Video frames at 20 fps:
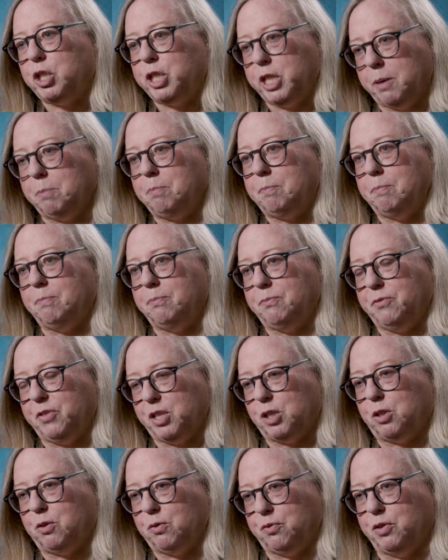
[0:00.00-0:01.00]
cheap
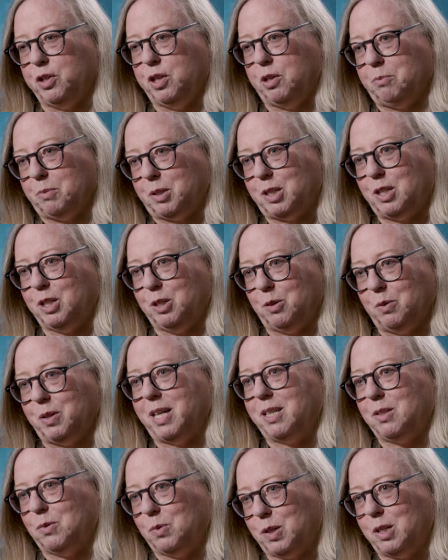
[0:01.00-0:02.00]
feature films too.
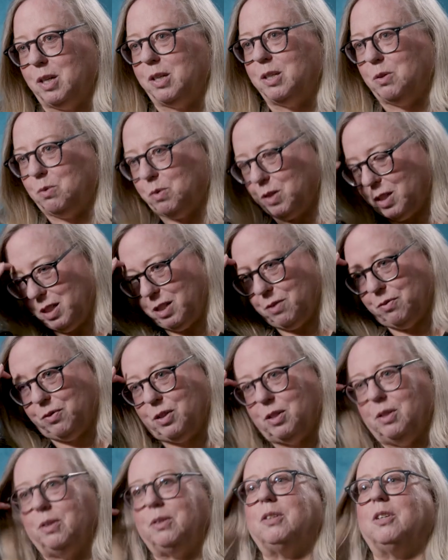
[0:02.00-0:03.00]
That's what's also really
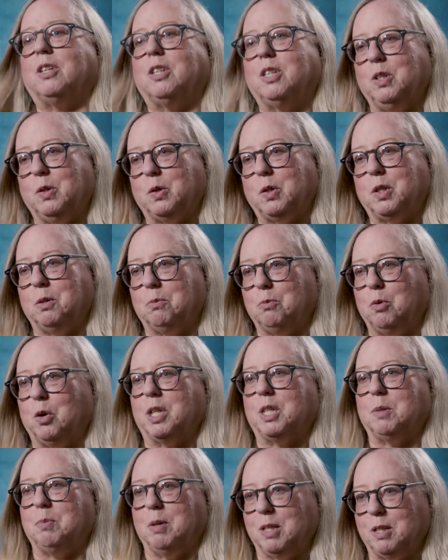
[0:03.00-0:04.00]
difficult. They're used to more
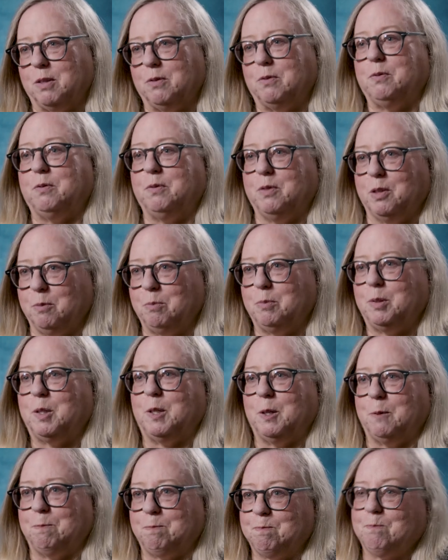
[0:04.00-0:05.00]
expensive films,
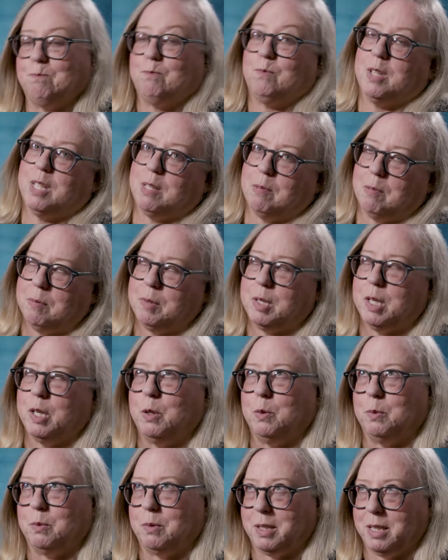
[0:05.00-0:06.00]
so sometimes they
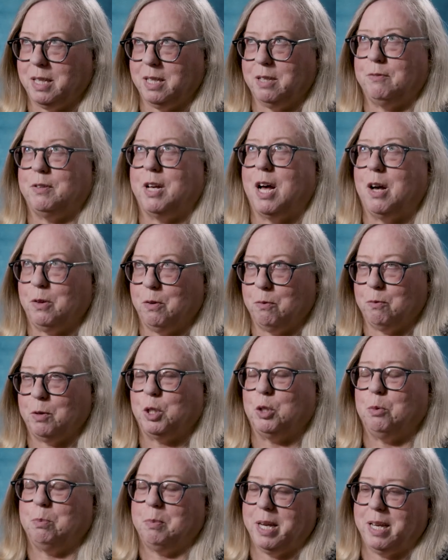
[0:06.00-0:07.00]
don't see the value of
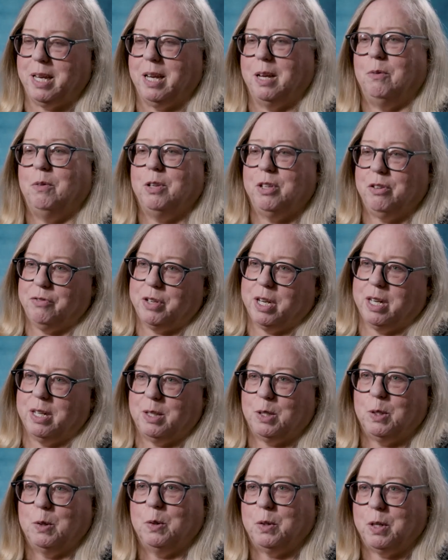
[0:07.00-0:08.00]
what you're making when you've done
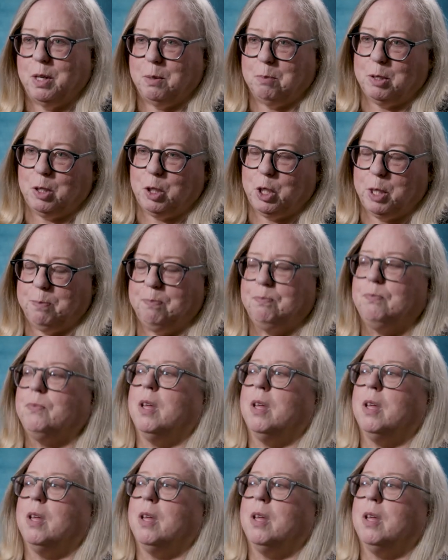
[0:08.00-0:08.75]
it so incredibly cheap.